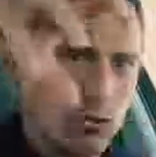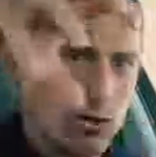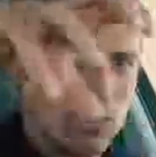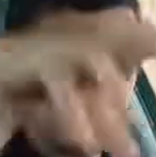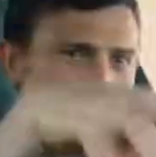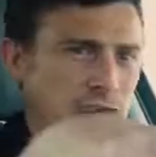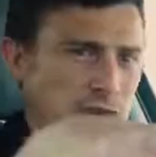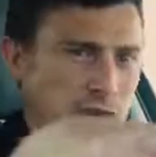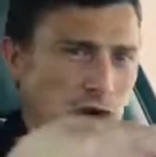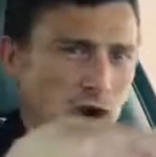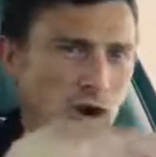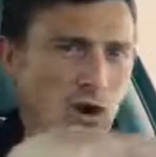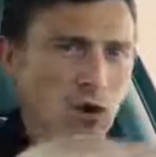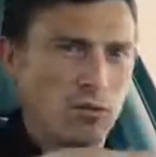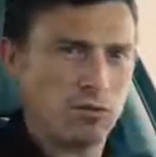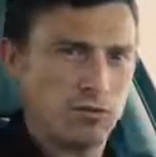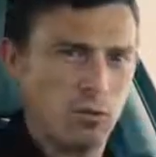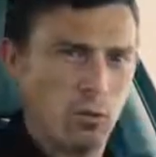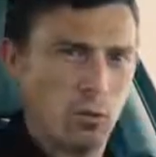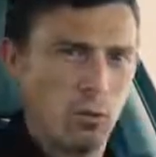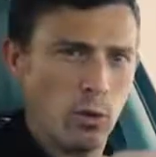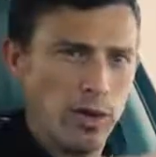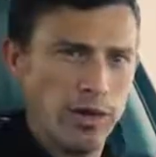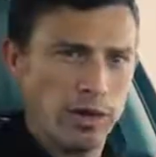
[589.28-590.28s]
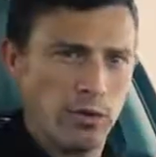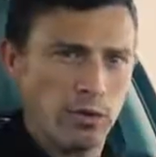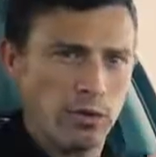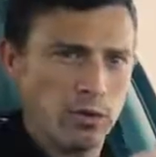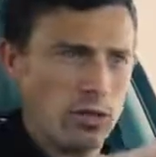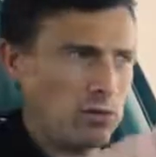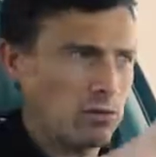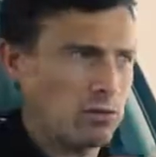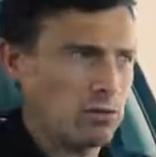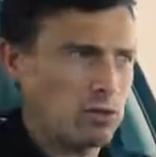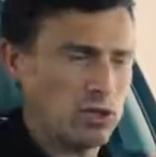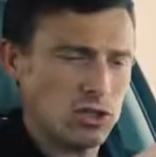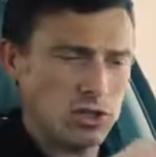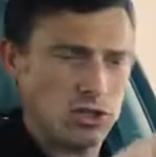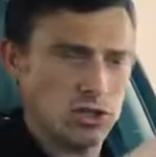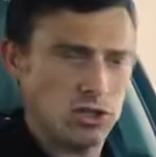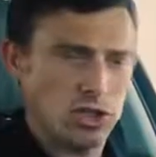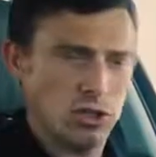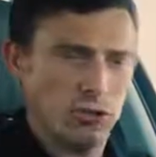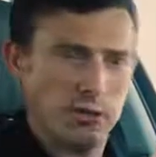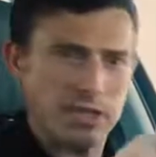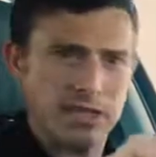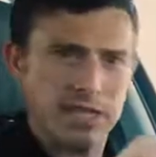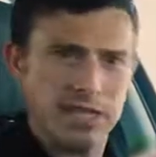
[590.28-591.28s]
whereas if you've got hold of a wheel, you can just
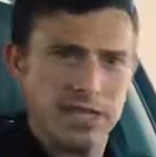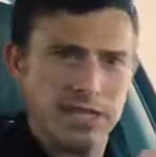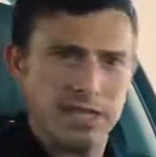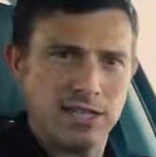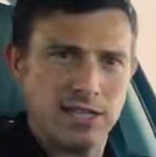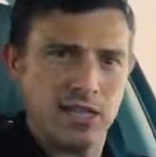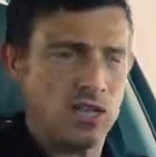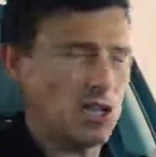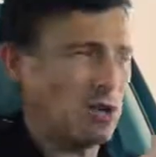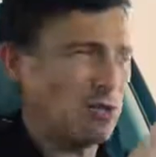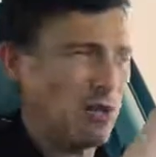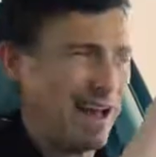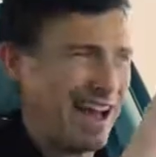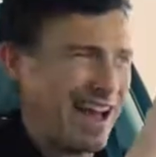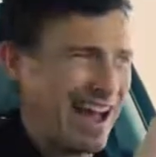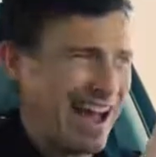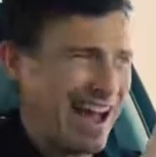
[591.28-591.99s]
do it in 2